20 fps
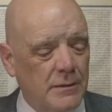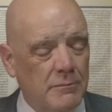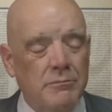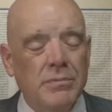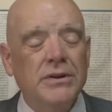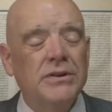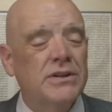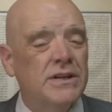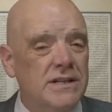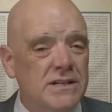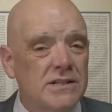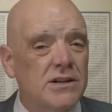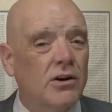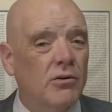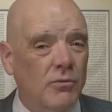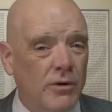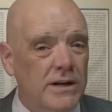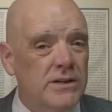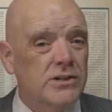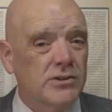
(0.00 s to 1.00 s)
but these are
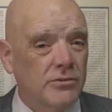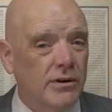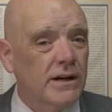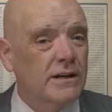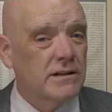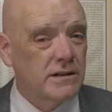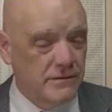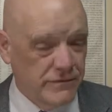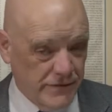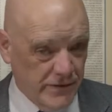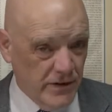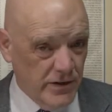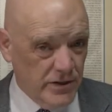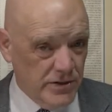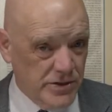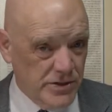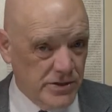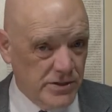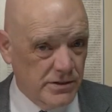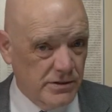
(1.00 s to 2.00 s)
resurrected
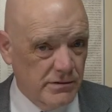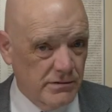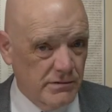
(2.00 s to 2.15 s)
first.